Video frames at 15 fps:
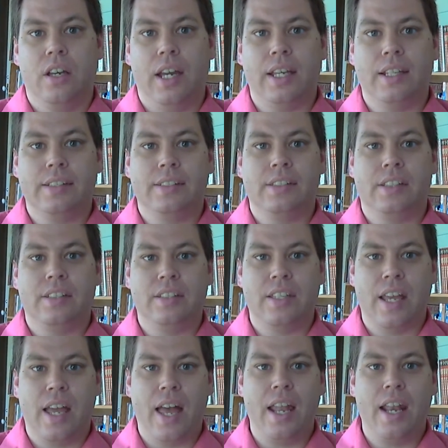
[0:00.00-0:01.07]

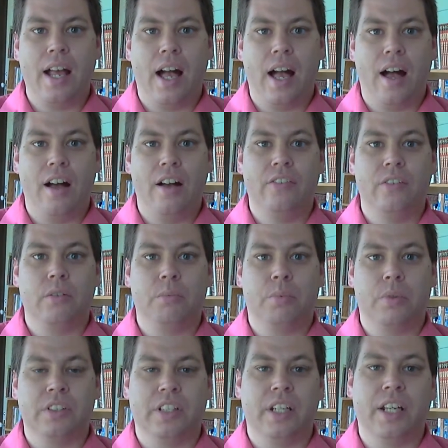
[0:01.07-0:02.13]
instead of
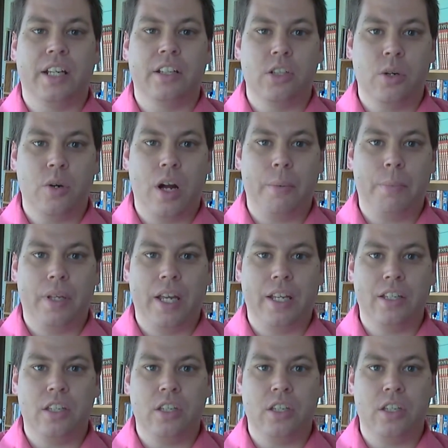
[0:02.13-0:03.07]
presenting a 2-hour plan,